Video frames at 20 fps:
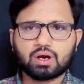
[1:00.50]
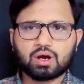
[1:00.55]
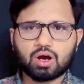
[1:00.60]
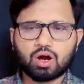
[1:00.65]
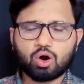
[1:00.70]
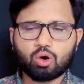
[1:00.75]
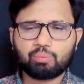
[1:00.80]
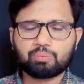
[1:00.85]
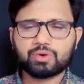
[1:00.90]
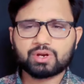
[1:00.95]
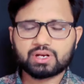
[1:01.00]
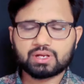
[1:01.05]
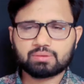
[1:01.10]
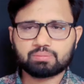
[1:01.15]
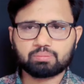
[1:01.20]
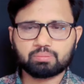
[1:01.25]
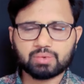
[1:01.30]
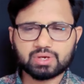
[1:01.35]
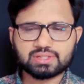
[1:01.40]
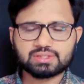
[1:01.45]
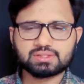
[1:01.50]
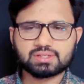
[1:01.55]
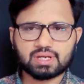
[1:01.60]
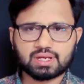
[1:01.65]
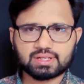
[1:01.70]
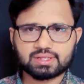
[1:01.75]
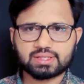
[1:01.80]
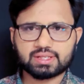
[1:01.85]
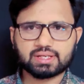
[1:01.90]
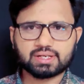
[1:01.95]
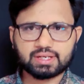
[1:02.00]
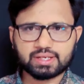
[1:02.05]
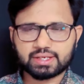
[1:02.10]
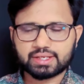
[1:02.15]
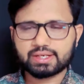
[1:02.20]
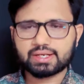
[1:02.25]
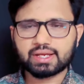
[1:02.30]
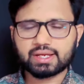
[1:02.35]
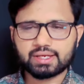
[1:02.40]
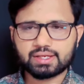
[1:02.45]
how many months are there in
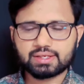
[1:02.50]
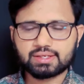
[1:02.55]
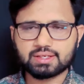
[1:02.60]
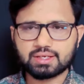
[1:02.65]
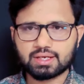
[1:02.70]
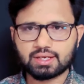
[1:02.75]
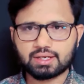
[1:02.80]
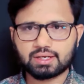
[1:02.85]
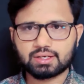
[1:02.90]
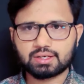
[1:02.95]
a year.